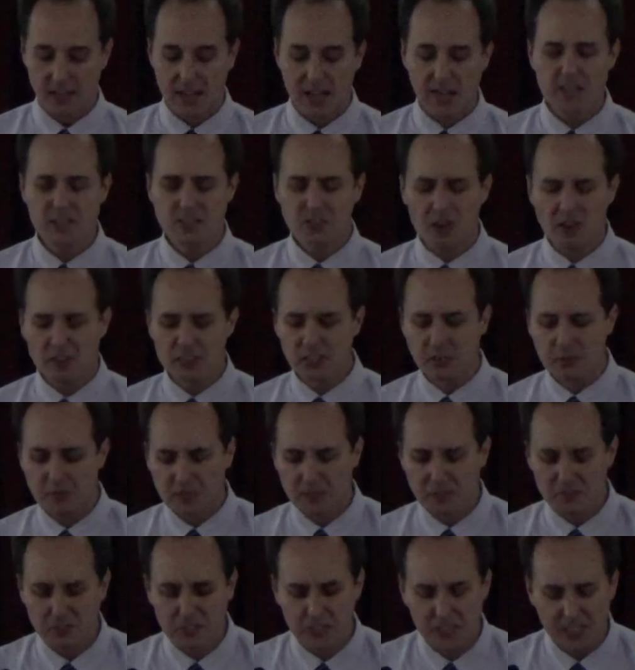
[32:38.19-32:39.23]
And it's also
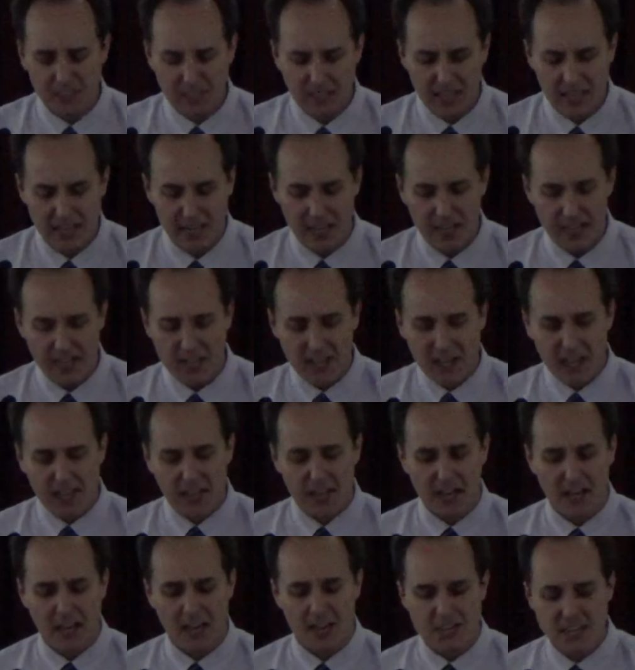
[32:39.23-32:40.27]
interesting that
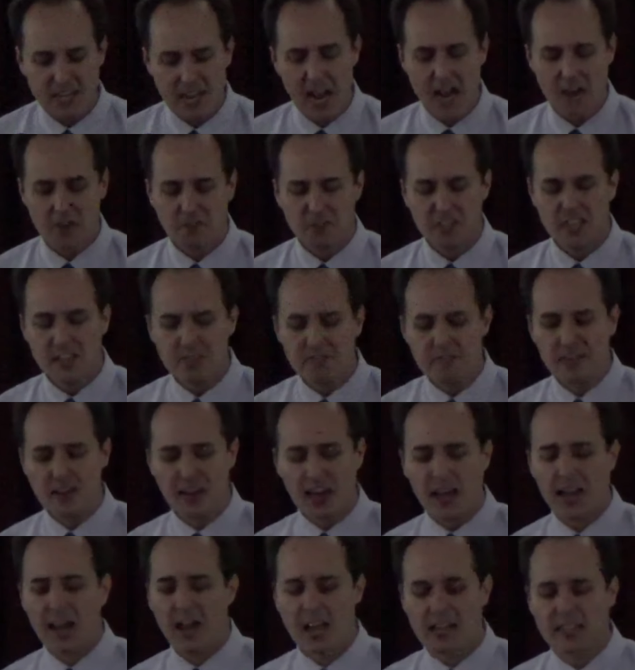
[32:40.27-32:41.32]
uh, Daniel even
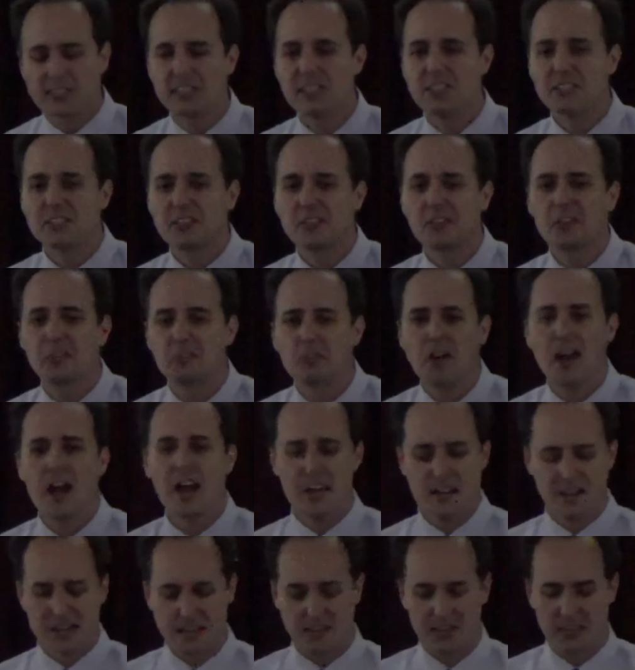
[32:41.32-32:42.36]
had access to the
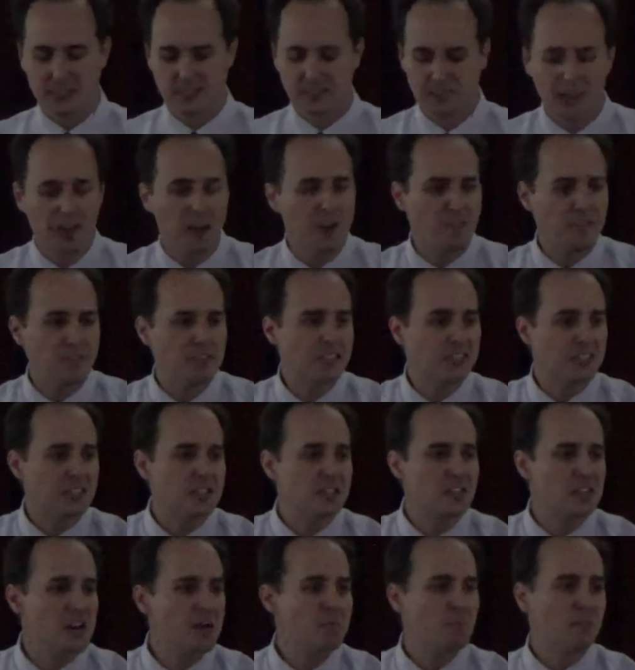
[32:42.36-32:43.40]
writing of his
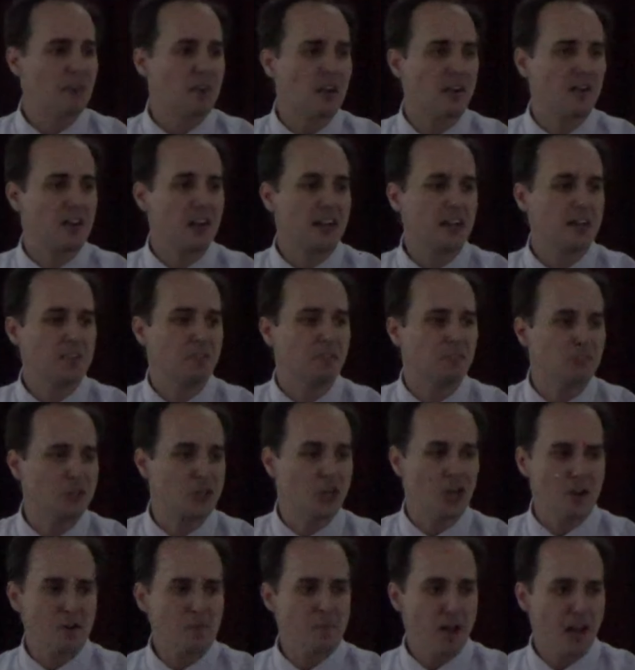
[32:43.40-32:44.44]
contemporary
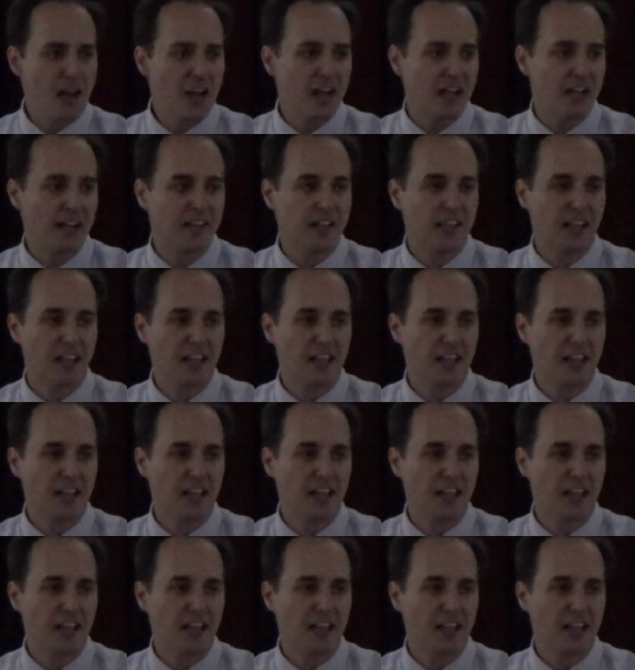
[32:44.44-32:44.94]
Jeremiah.